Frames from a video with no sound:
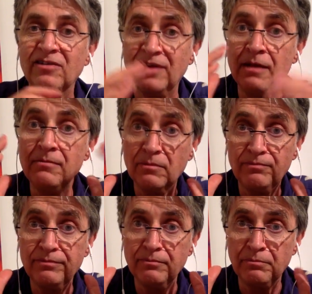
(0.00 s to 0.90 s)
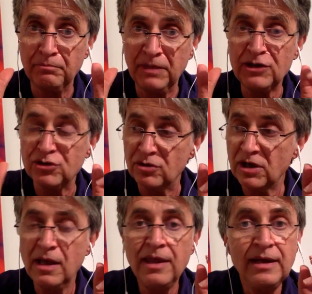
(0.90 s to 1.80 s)
Same, make
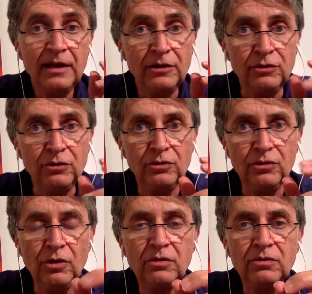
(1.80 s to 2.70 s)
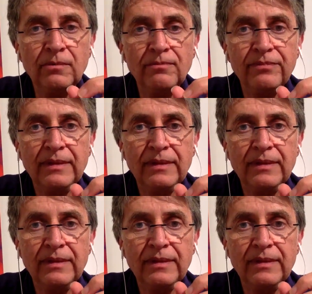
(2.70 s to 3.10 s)
sure you don't